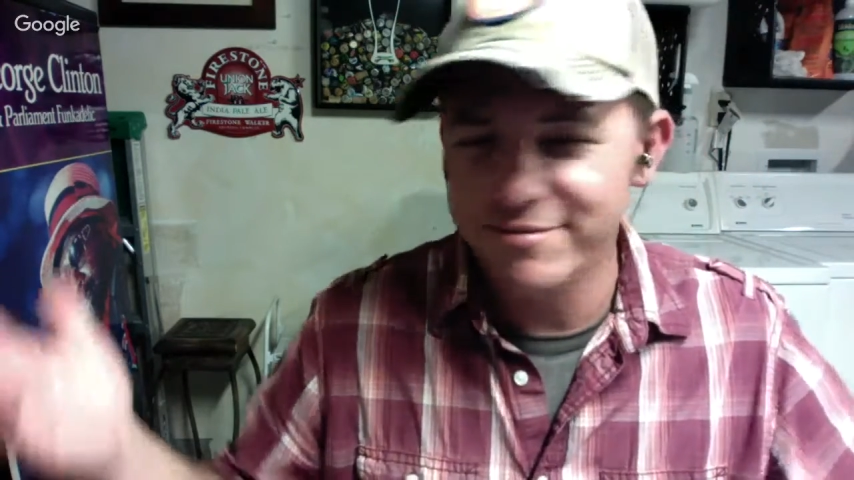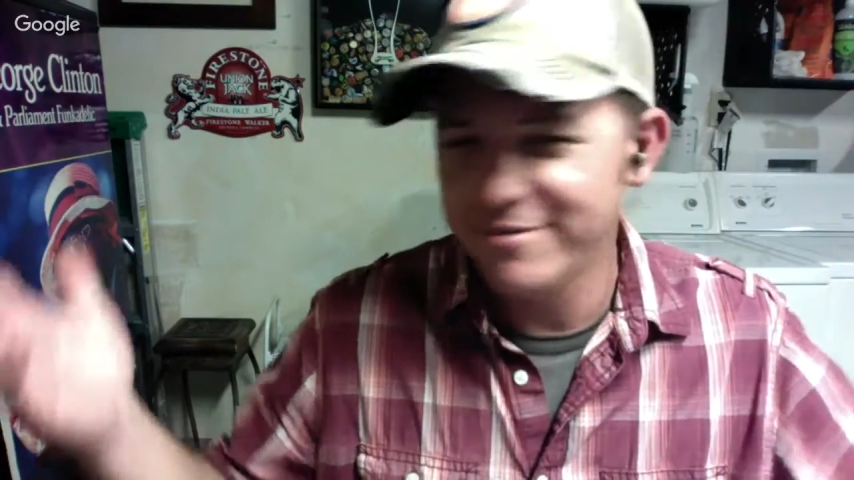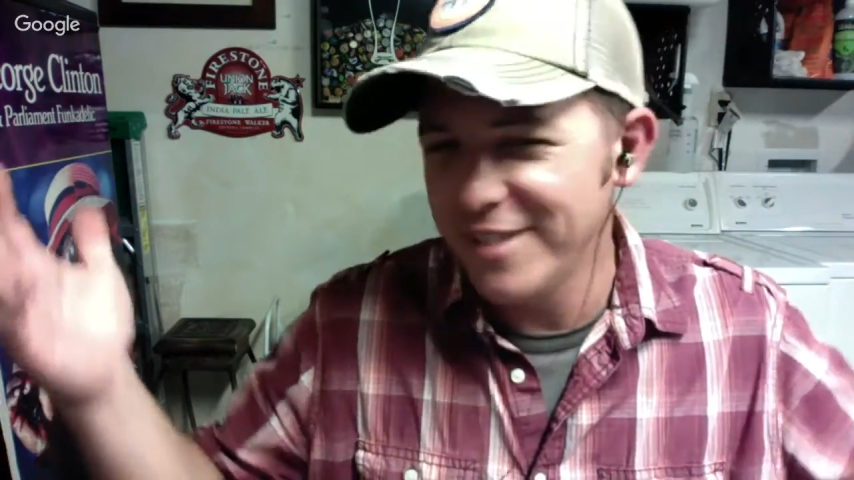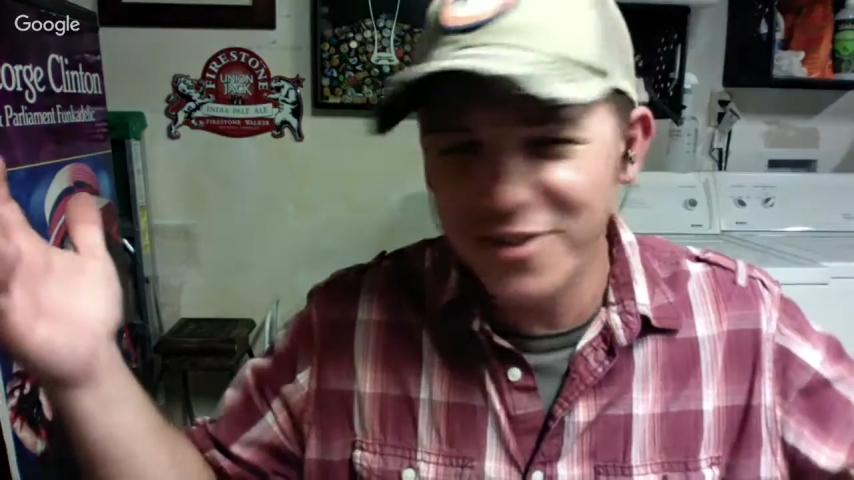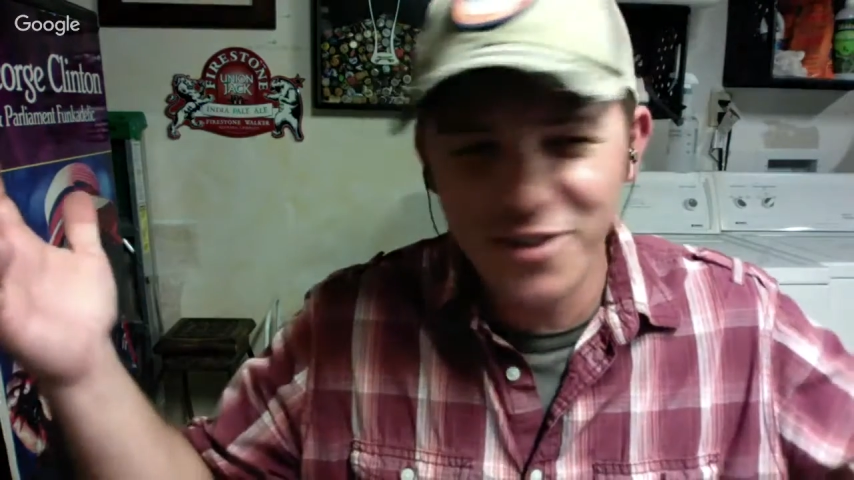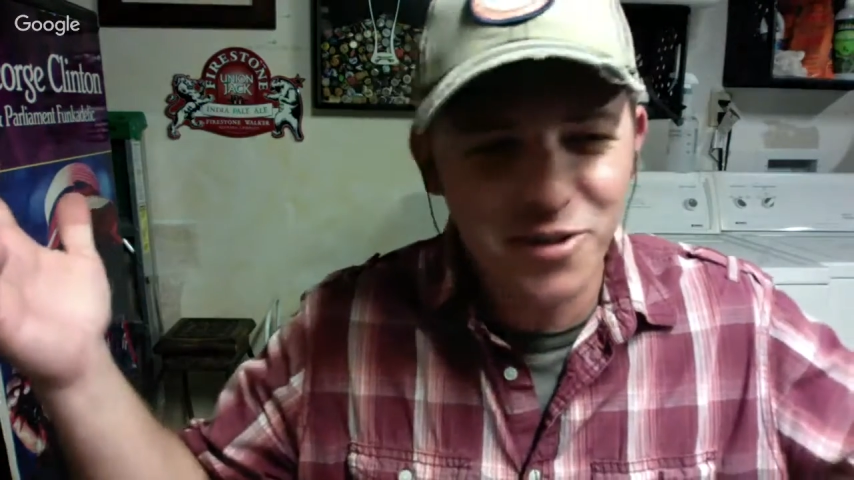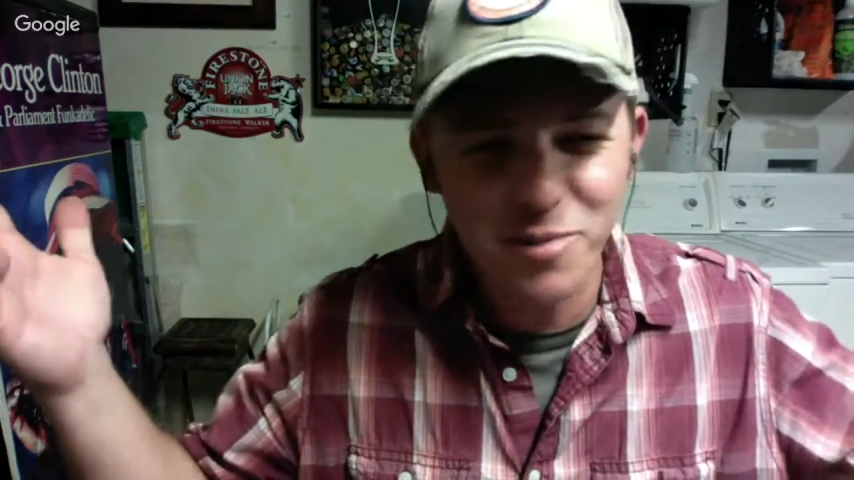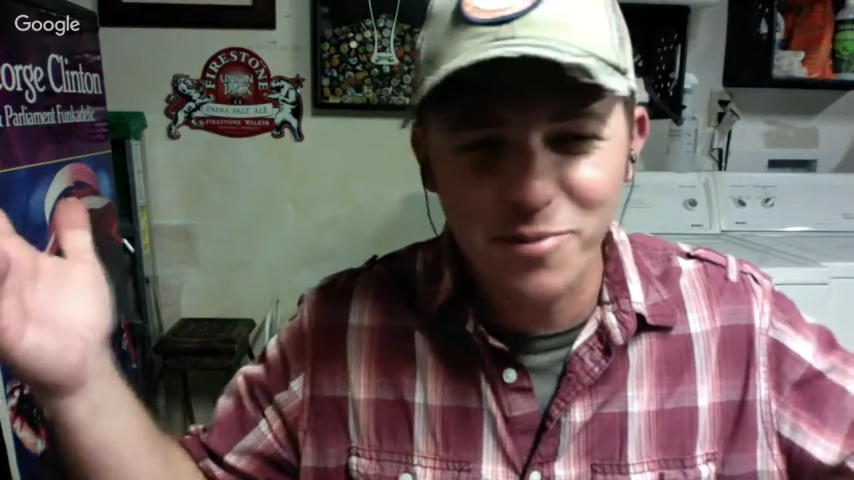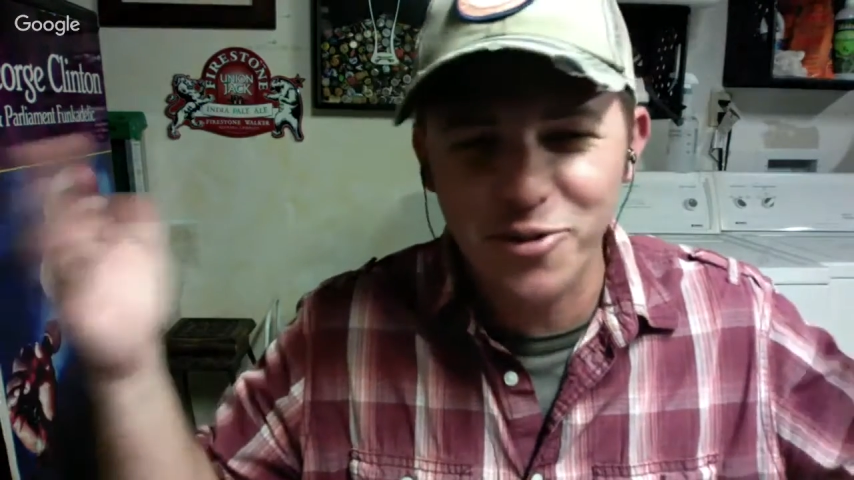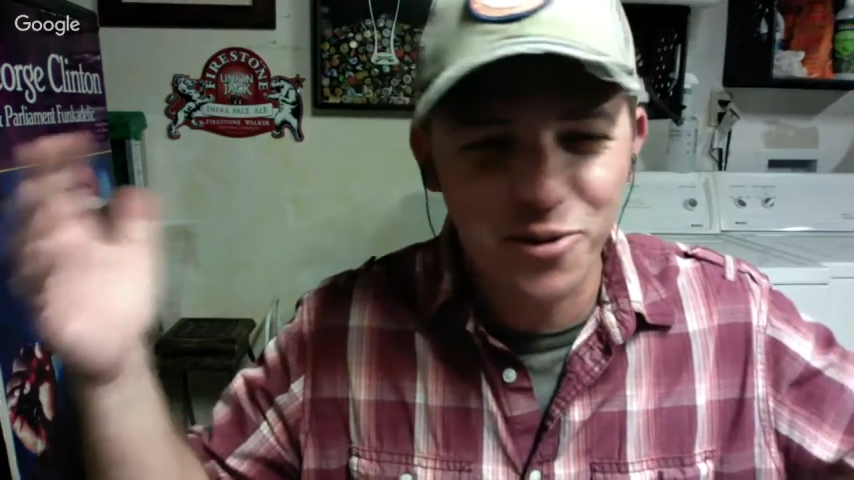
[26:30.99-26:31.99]
It's a super
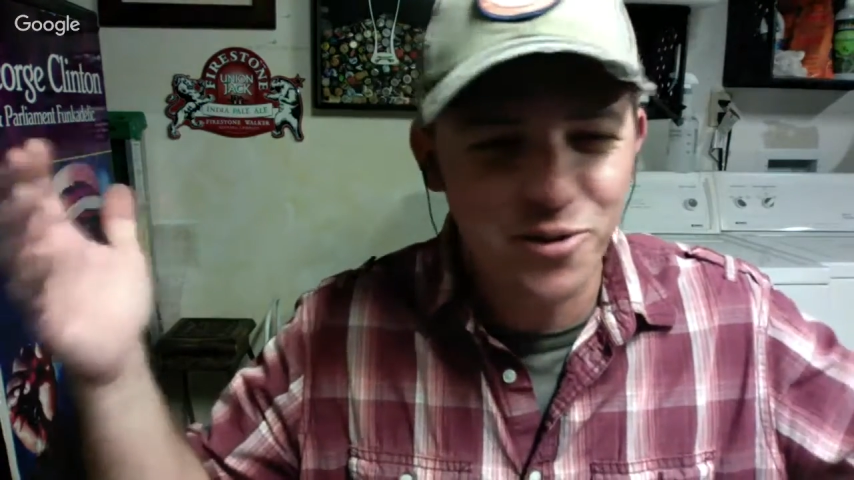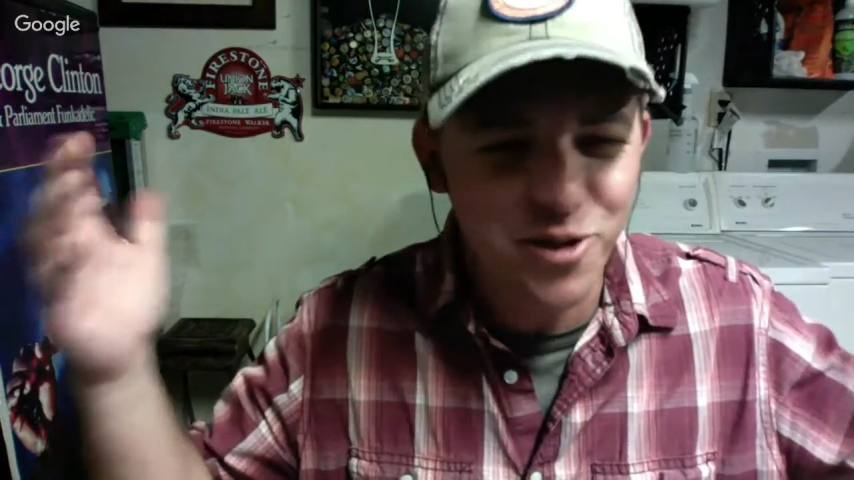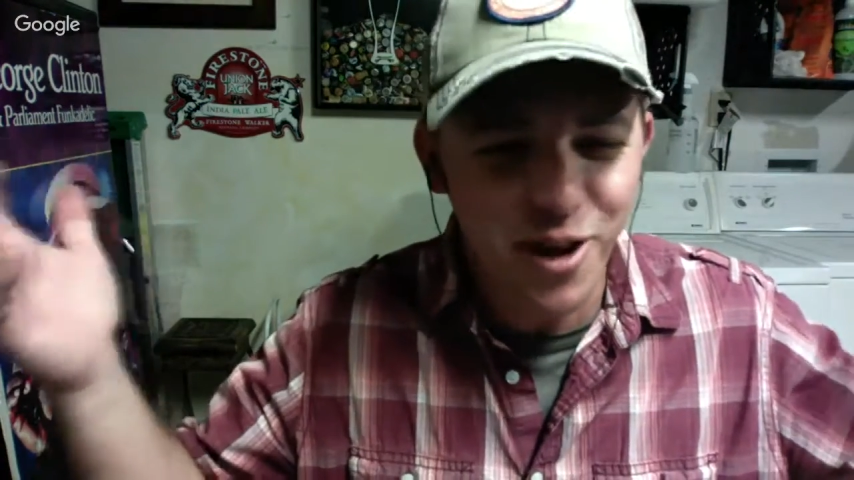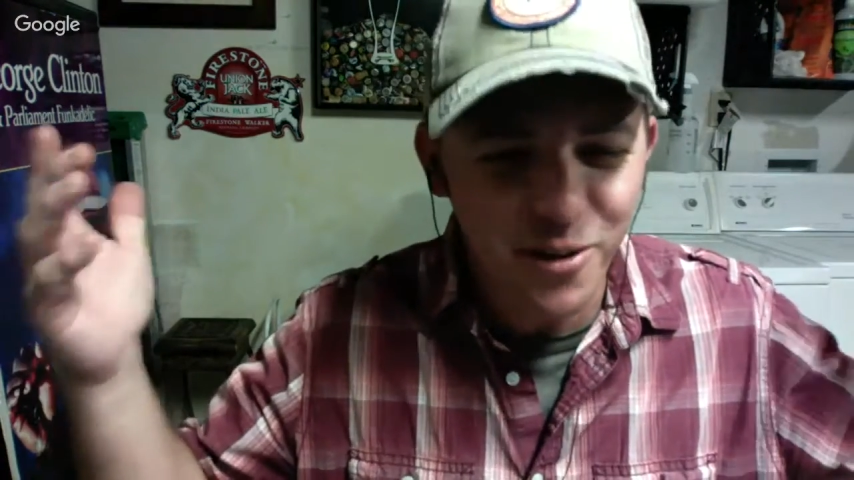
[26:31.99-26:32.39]
short show.